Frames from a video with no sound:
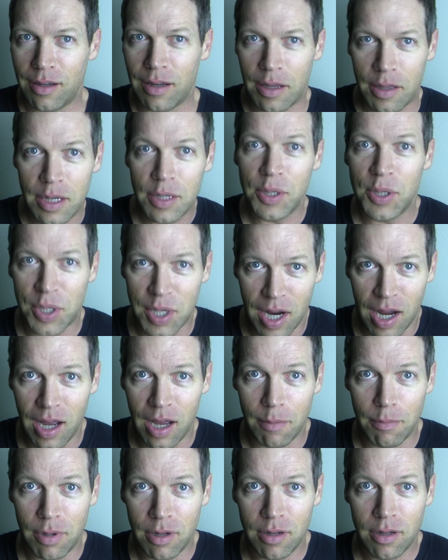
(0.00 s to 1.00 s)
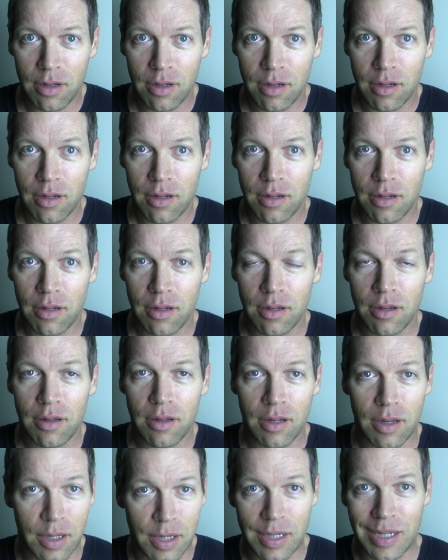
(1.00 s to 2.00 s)
And this job,
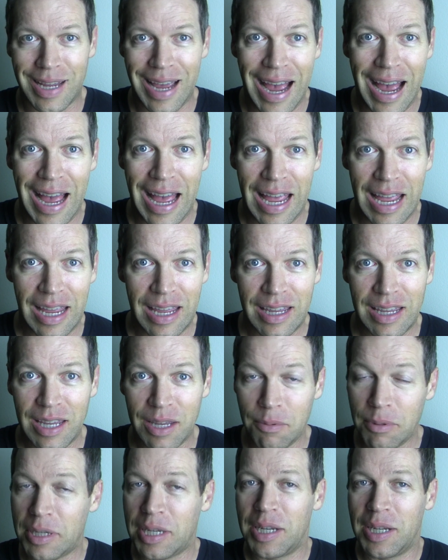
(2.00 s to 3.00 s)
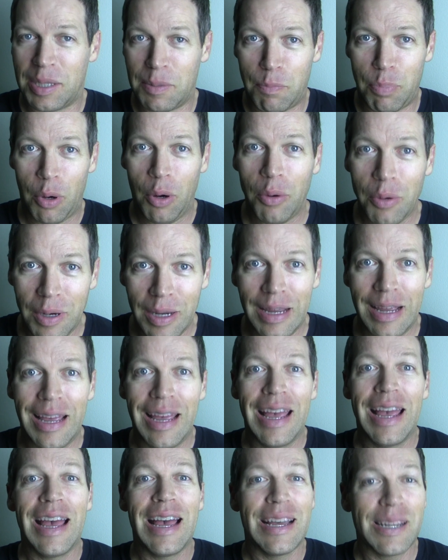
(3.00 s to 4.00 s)
this guy, he was as broke
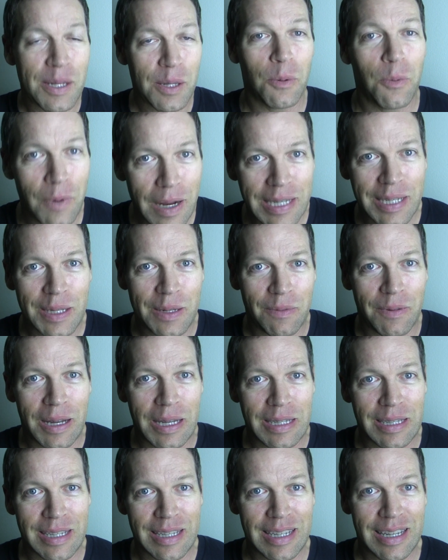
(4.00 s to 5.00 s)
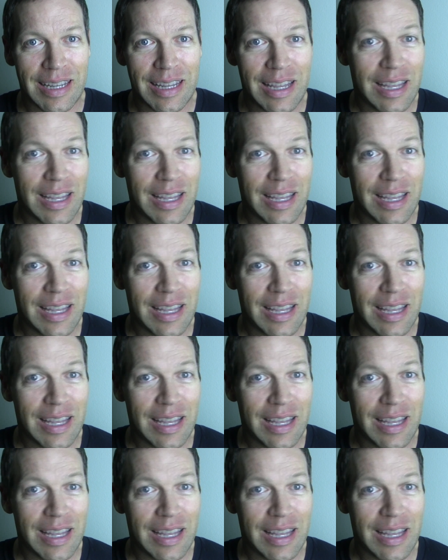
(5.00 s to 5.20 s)
as the rest of us.